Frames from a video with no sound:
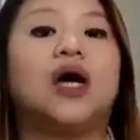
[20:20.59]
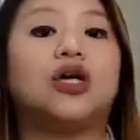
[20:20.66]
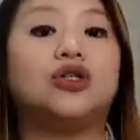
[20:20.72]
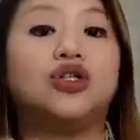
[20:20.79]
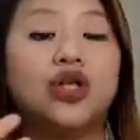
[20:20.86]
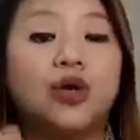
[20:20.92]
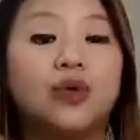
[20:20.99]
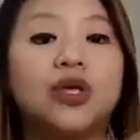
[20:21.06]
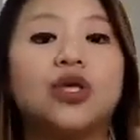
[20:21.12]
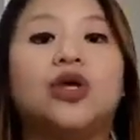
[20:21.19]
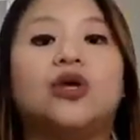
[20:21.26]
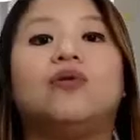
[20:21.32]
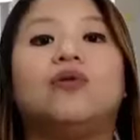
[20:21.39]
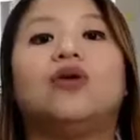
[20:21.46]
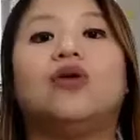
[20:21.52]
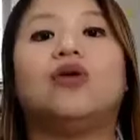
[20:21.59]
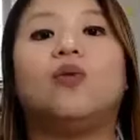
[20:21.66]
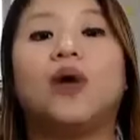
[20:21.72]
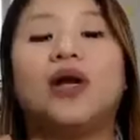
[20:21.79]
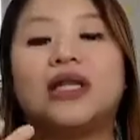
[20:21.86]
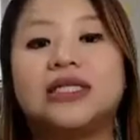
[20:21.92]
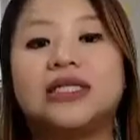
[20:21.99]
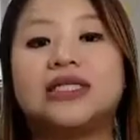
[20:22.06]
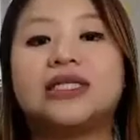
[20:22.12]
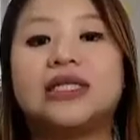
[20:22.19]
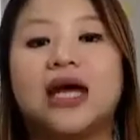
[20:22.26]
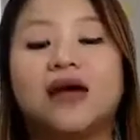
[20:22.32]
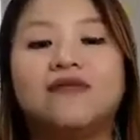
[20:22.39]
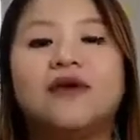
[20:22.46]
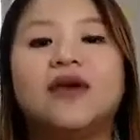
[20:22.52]
showing you, what are the
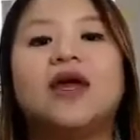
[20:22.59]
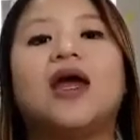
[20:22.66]
stuff.